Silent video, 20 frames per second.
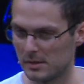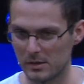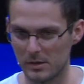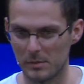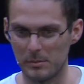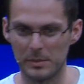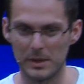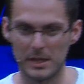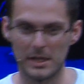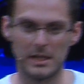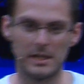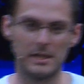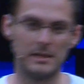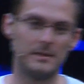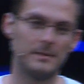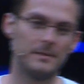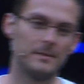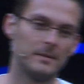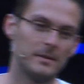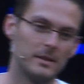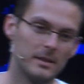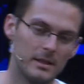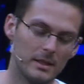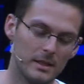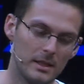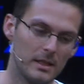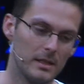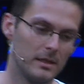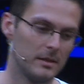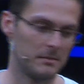complain,
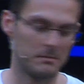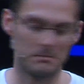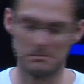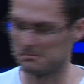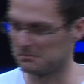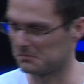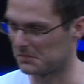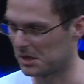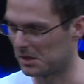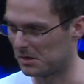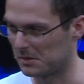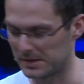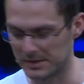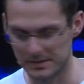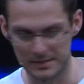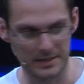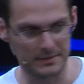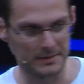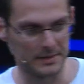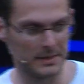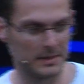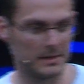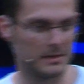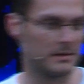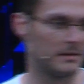no, nothing.